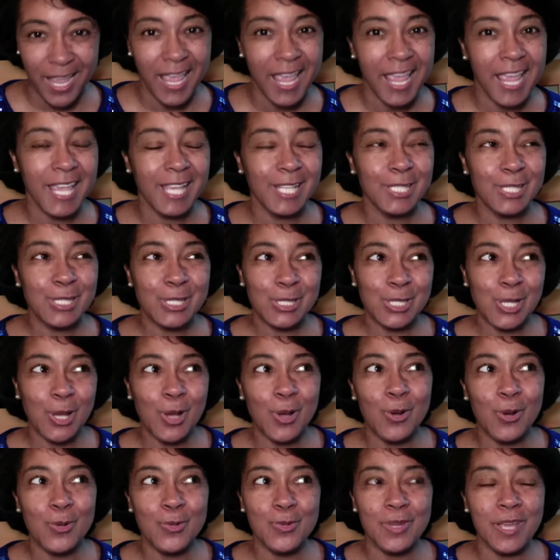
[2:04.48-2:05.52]
And
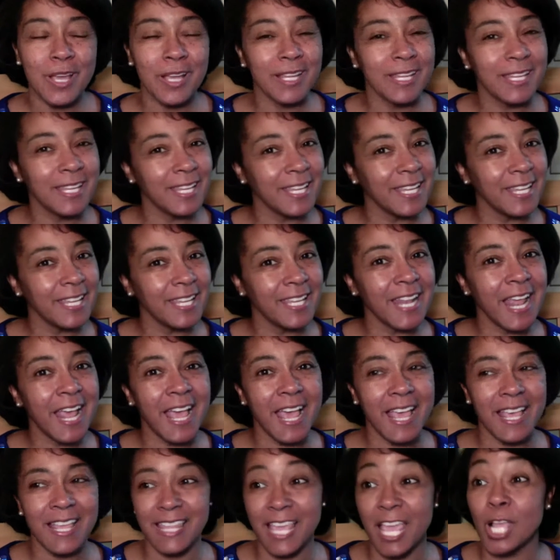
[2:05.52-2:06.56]
so again,
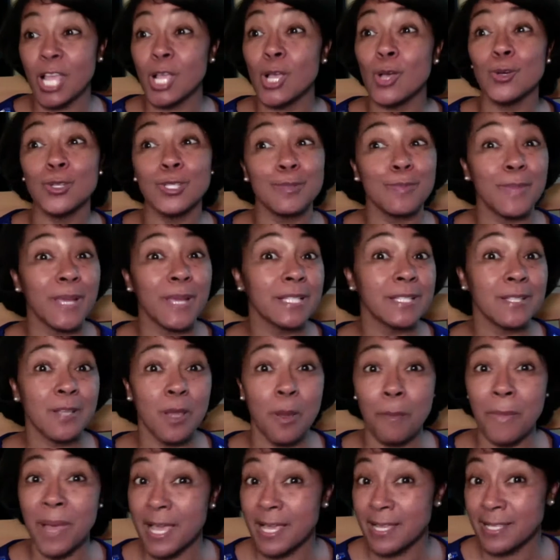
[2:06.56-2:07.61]
that goes back to a
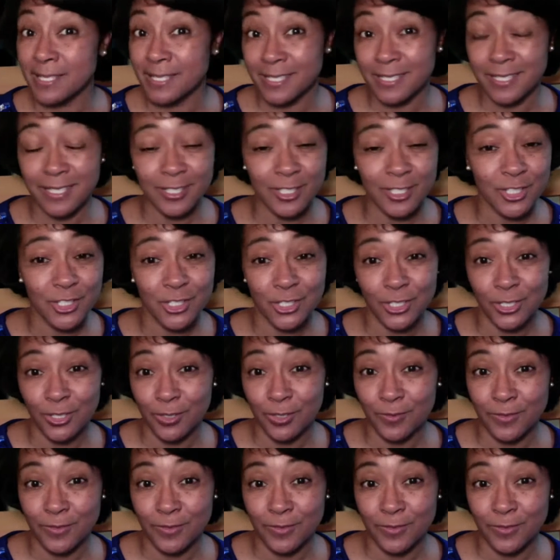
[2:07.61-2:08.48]
mindset shift.